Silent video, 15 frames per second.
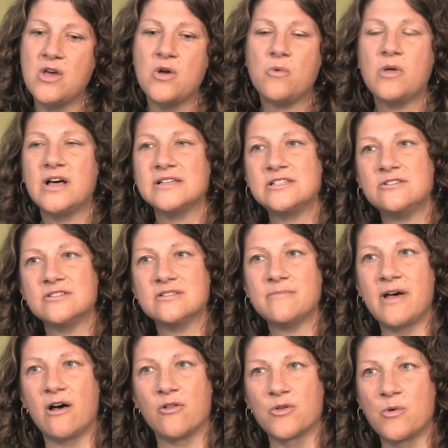We'll ask you some
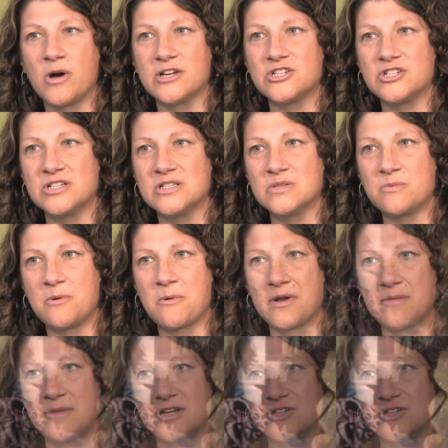health questions. We want to make